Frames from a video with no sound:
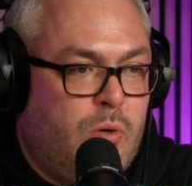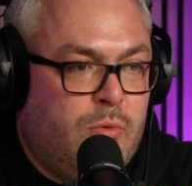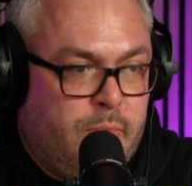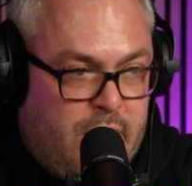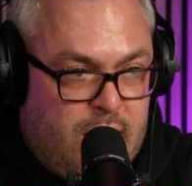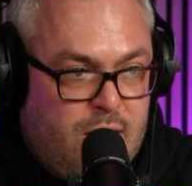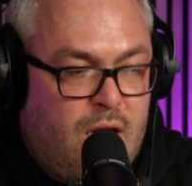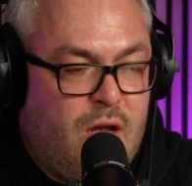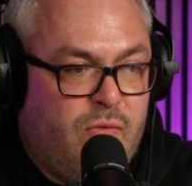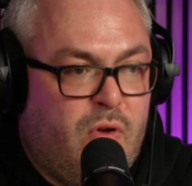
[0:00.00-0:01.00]
probably...
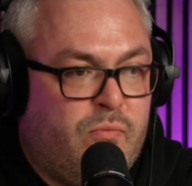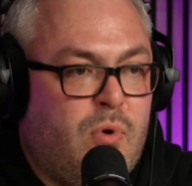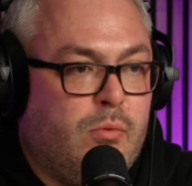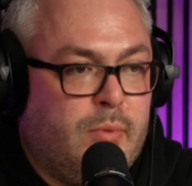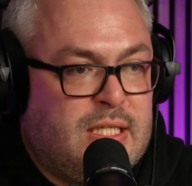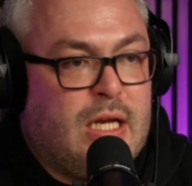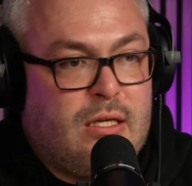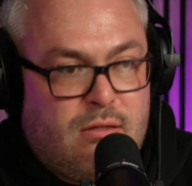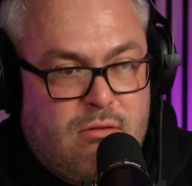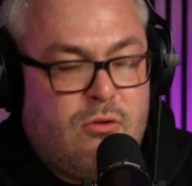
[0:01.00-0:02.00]
Have probably
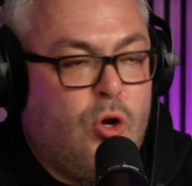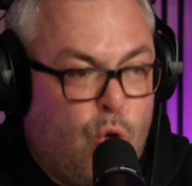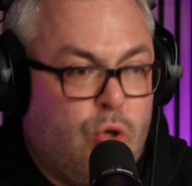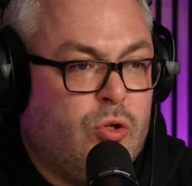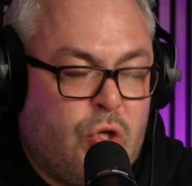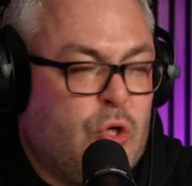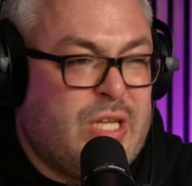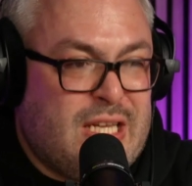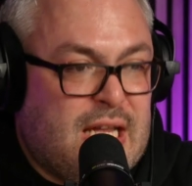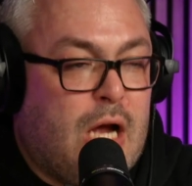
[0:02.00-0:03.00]
said those
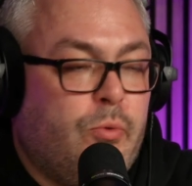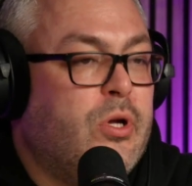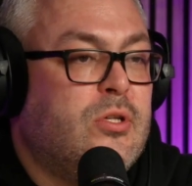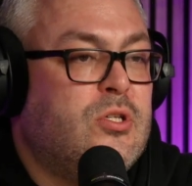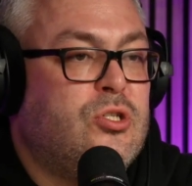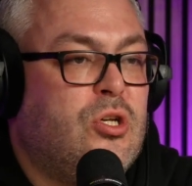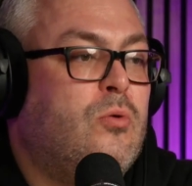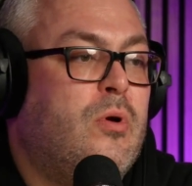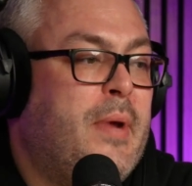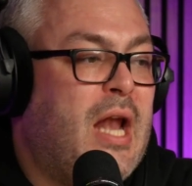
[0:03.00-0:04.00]
exact words as
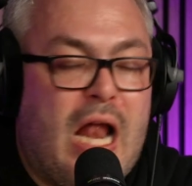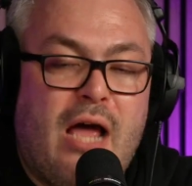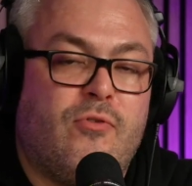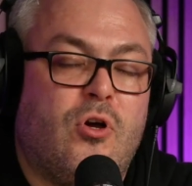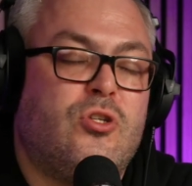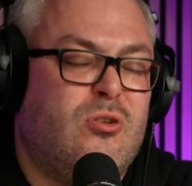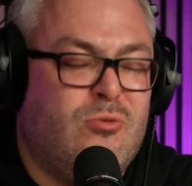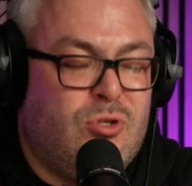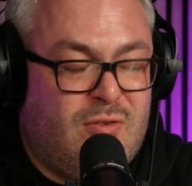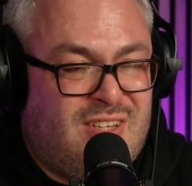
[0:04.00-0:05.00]
you. I mean, and I've got, as
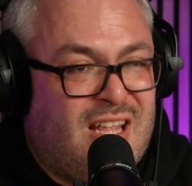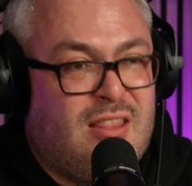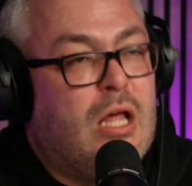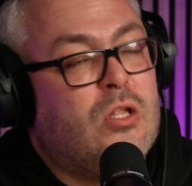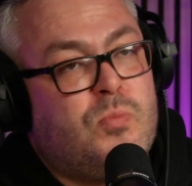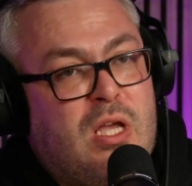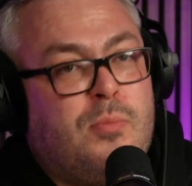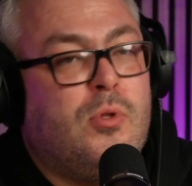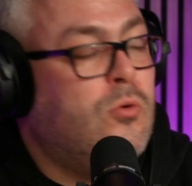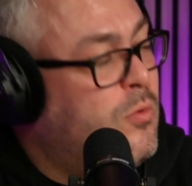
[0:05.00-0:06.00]
soon as you said that, there's
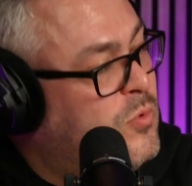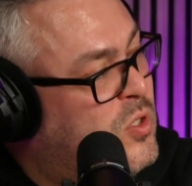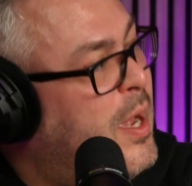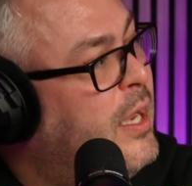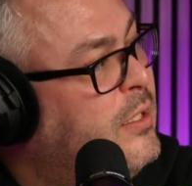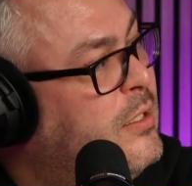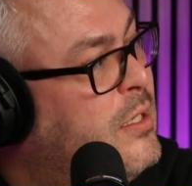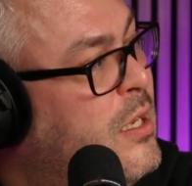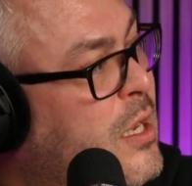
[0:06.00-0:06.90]
people who come to mind...